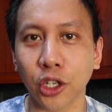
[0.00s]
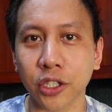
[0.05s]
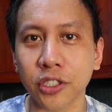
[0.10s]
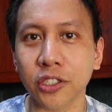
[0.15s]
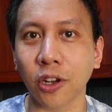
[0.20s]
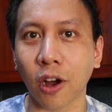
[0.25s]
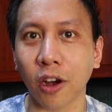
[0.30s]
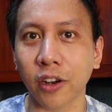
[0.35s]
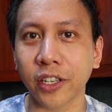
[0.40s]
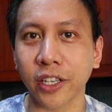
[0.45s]

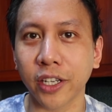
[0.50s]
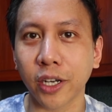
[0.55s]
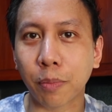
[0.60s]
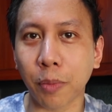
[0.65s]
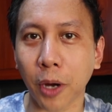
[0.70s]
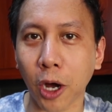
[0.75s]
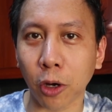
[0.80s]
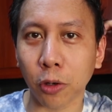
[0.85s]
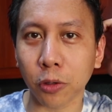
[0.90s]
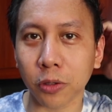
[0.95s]
just talking
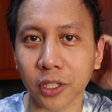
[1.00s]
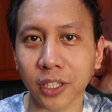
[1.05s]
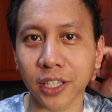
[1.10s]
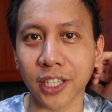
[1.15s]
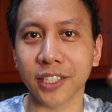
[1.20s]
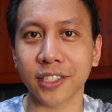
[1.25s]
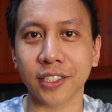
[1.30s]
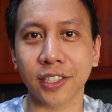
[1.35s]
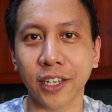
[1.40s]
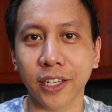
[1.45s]
about
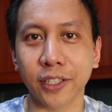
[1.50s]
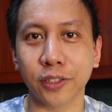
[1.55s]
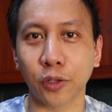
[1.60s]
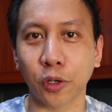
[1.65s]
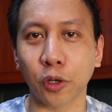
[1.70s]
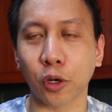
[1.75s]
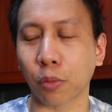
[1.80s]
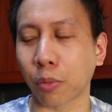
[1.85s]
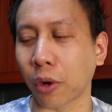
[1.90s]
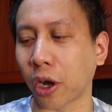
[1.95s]
listening
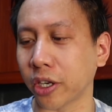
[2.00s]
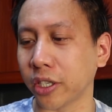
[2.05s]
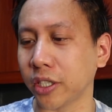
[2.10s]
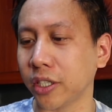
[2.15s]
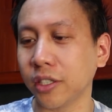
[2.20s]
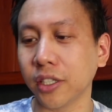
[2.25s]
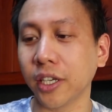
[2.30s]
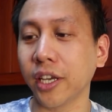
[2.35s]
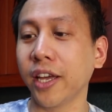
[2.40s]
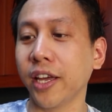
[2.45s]
to your
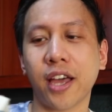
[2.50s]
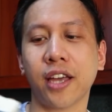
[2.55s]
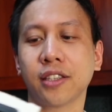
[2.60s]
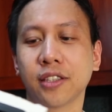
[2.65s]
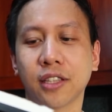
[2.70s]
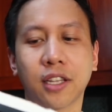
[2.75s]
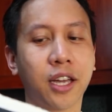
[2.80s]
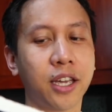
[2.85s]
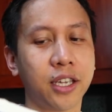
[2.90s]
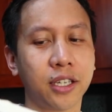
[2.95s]
body
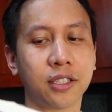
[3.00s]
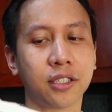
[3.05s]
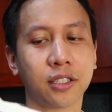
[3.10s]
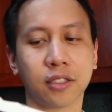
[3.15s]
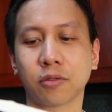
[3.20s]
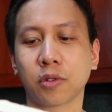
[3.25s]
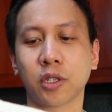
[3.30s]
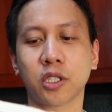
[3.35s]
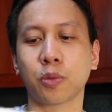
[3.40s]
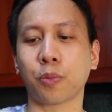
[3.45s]
and like
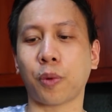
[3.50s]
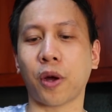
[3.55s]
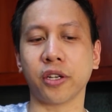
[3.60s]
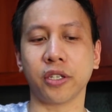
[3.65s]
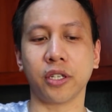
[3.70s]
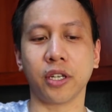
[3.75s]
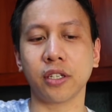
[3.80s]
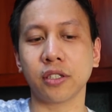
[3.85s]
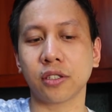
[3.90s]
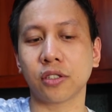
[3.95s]

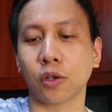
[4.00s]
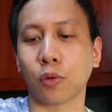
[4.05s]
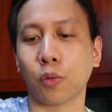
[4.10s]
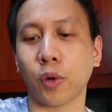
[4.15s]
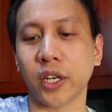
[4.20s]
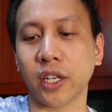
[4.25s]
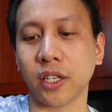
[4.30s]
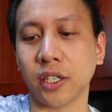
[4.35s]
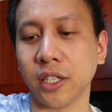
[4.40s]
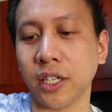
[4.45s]
responding to
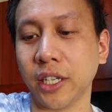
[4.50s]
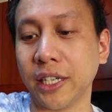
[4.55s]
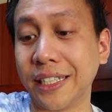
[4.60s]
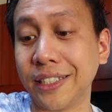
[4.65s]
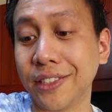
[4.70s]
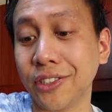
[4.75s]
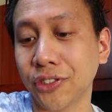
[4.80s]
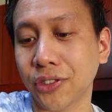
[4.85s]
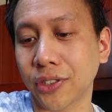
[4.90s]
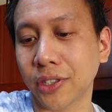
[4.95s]
what it
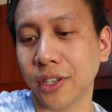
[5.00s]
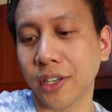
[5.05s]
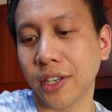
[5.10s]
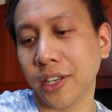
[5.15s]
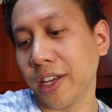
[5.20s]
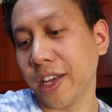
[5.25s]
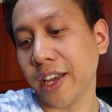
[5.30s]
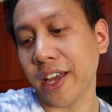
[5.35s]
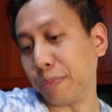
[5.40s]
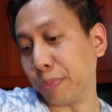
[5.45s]
needs?
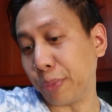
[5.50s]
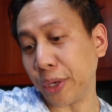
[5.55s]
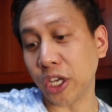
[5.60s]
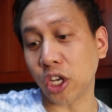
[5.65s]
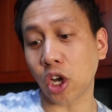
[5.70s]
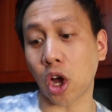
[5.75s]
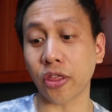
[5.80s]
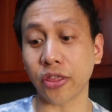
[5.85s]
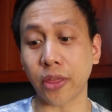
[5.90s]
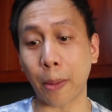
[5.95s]

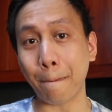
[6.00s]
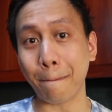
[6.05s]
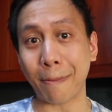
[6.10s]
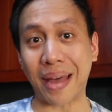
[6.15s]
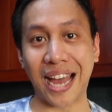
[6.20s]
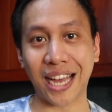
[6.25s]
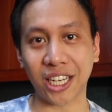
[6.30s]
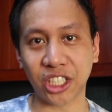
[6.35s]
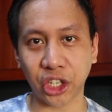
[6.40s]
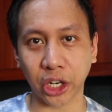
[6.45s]
Being on the
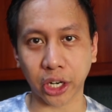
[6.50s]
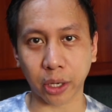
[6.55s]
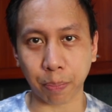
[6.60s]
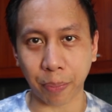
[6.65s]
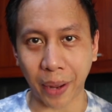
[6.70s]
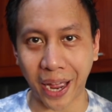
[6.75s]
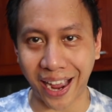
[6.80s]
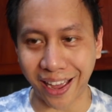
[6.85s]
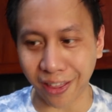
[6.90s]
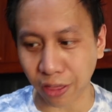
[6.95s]

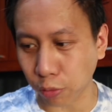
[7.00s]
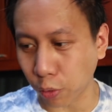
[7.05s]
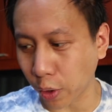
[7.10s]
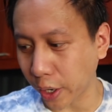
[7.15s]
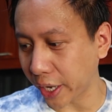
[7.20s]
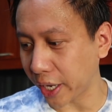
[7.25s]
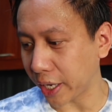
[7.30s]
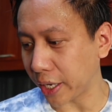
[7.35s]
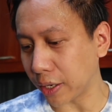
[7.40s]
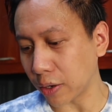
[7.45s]
magic
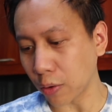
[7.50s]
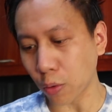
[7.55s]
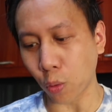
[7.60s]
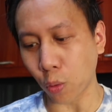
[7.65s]
pathway,